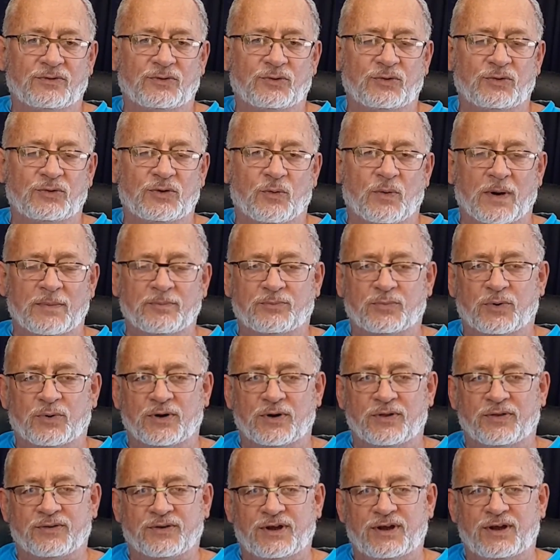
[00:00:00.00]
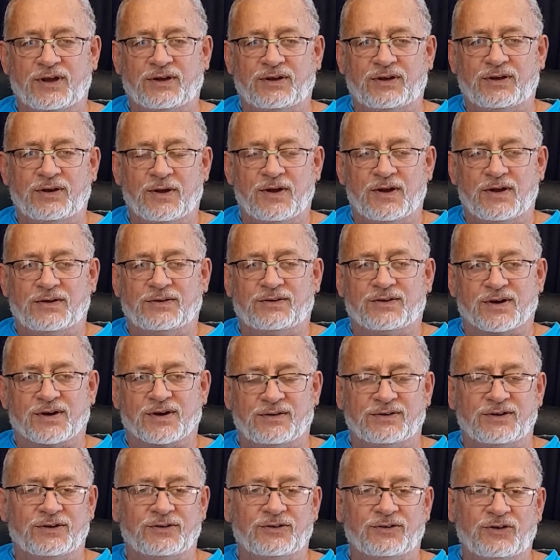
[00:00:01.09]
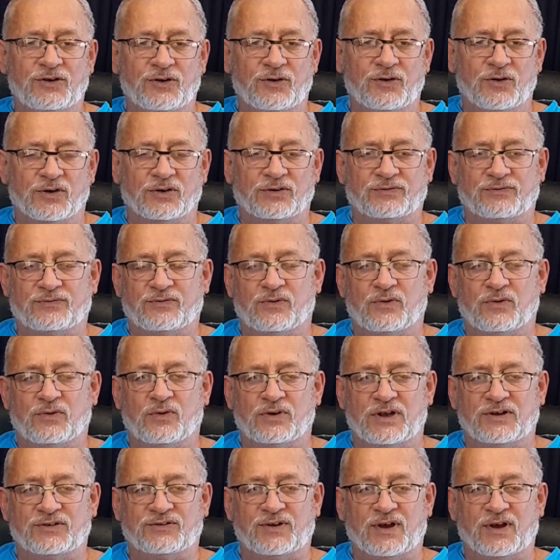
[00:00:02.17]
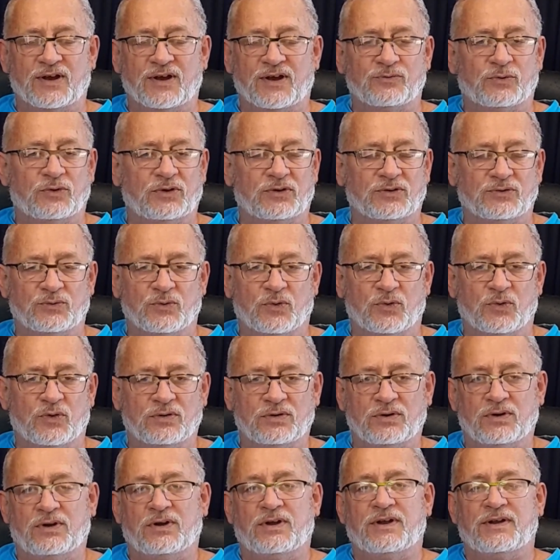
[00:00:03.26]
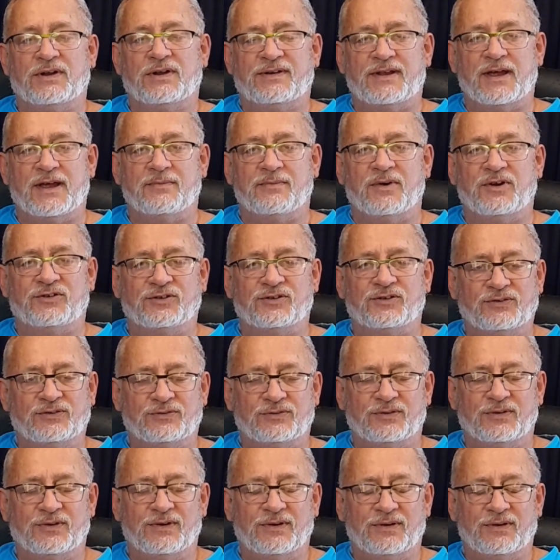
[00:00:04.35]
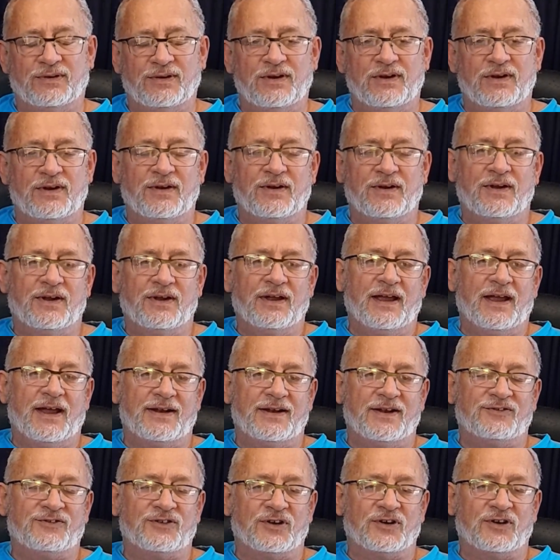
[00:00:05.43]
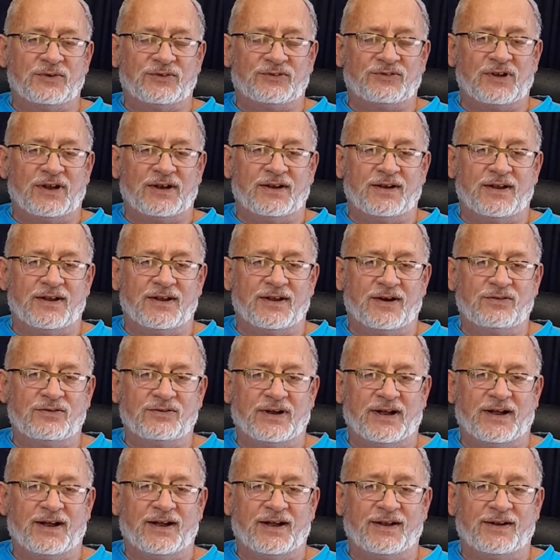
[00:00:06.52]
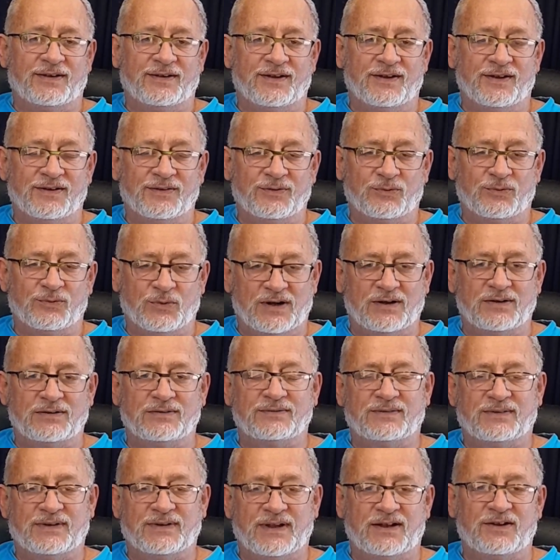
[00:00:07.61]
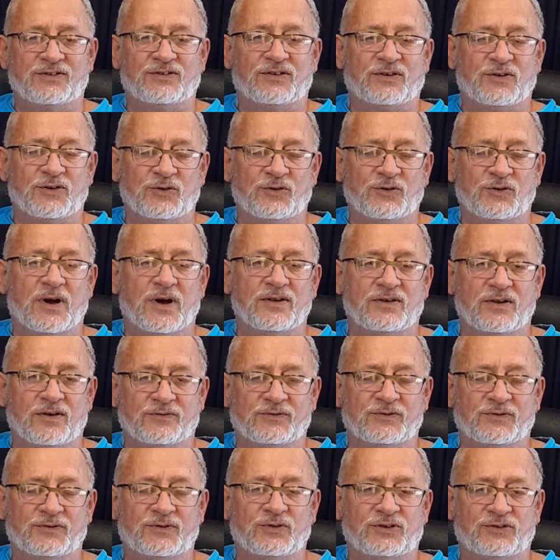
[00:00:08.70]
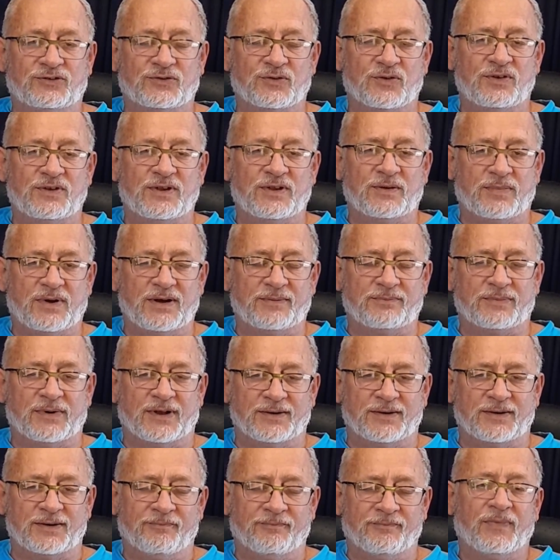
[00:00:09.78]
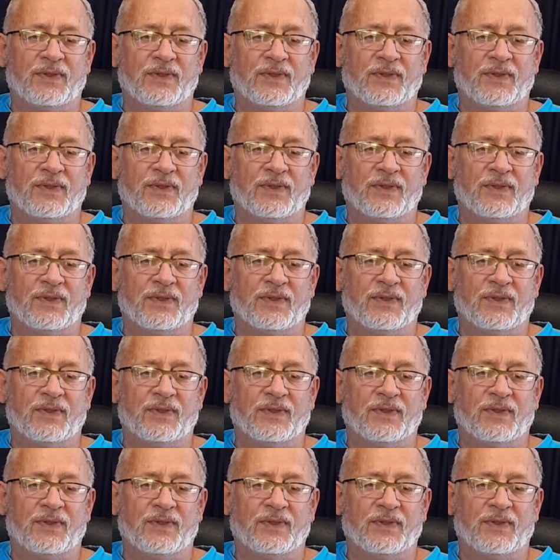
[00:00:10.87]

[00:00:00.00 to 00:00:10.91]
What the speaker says: the 1.3 trillion euros for a Second World War damages. And the Germans said no, and well, that is a good motive to destroy the pipeline.